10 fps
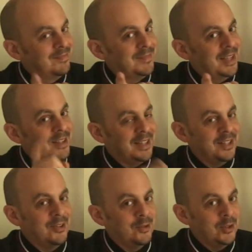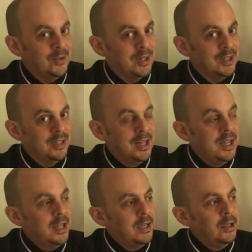I think you know who you are.
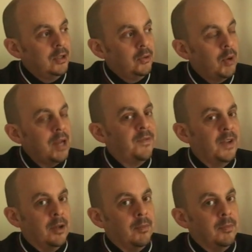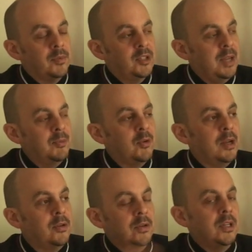Great film. Same
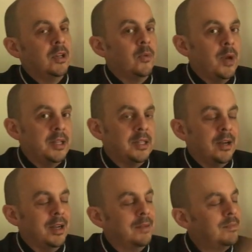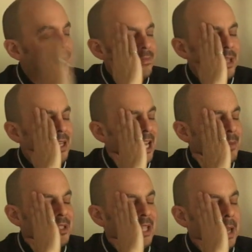director who did Hereditary. The
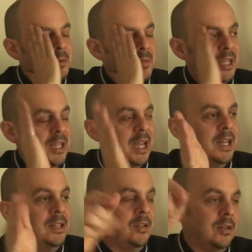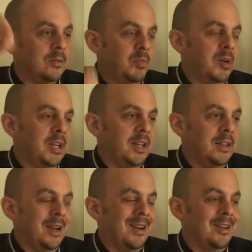name escapes me again. You can put it in
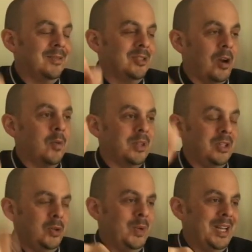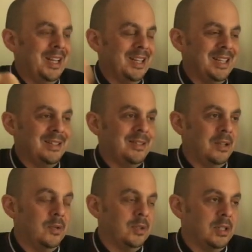there. Start with "You idiot, it's
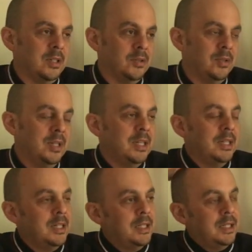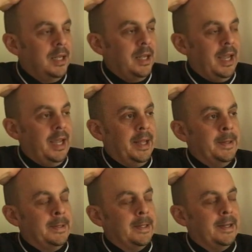so-and-so."
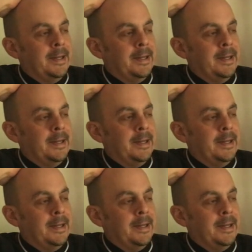And,